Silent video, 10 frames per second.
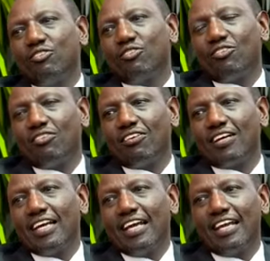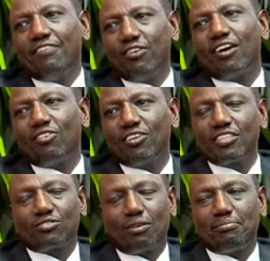you know, if you are
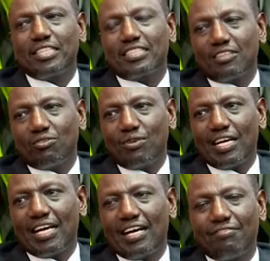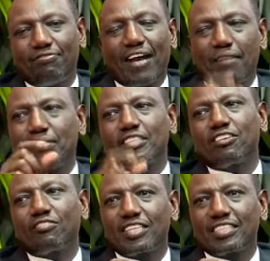going to a meeting where
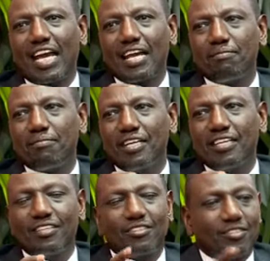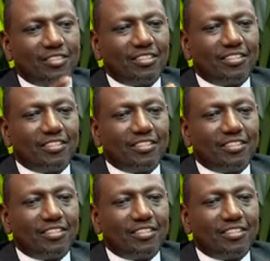5% of the time is